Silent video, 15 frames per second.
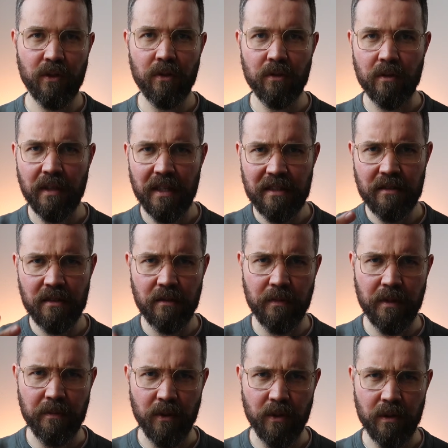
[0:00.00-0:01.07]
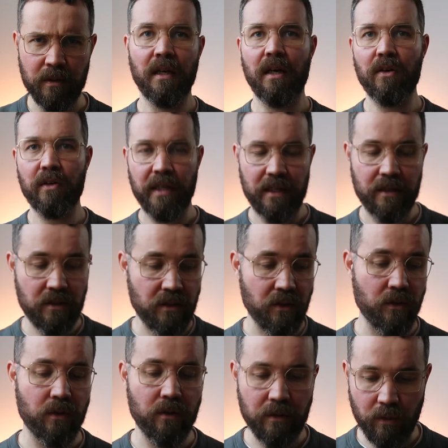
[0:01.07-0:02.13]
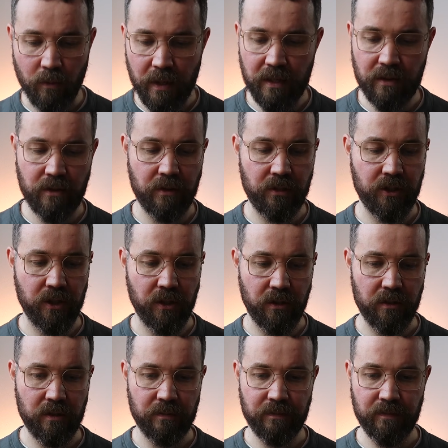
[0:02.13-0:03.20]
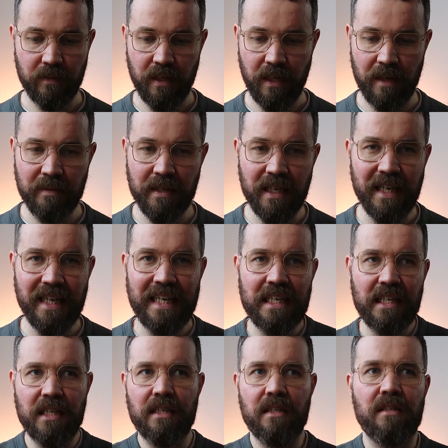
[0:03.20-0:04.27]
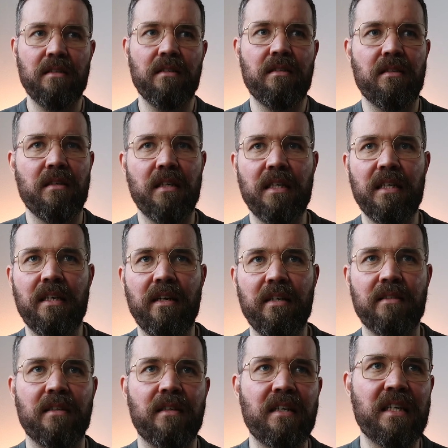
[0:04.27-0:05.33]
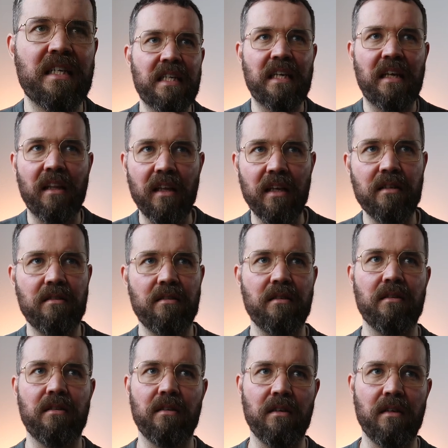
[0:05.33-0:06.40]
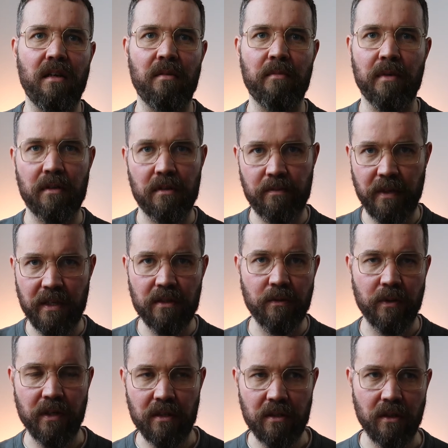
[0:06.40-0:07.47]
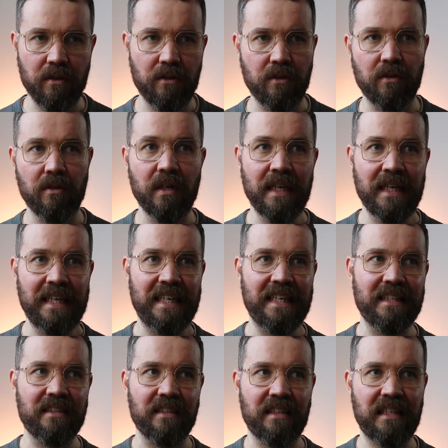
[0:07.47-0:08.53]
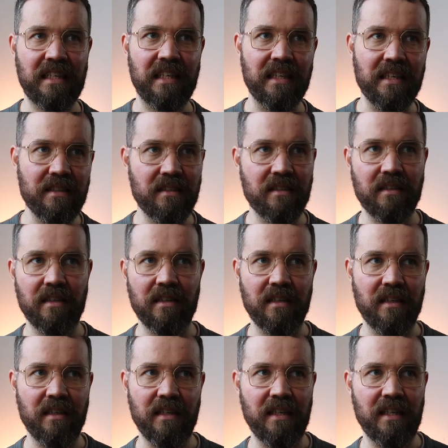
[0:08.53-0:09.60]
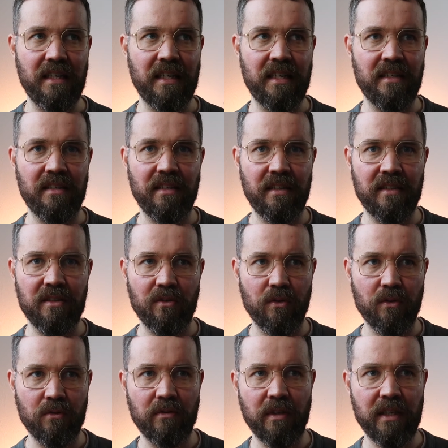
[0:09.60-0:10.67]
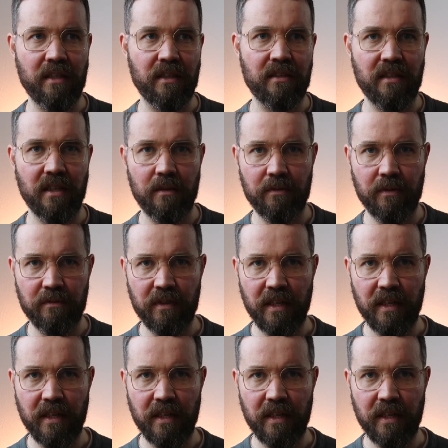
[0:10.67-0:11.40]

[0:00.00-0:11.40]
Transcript: Dude, listen to me more. Okay, so the Western shirt. I mean, it's a classic amongst menswear, and it's a classic in its own right in terms of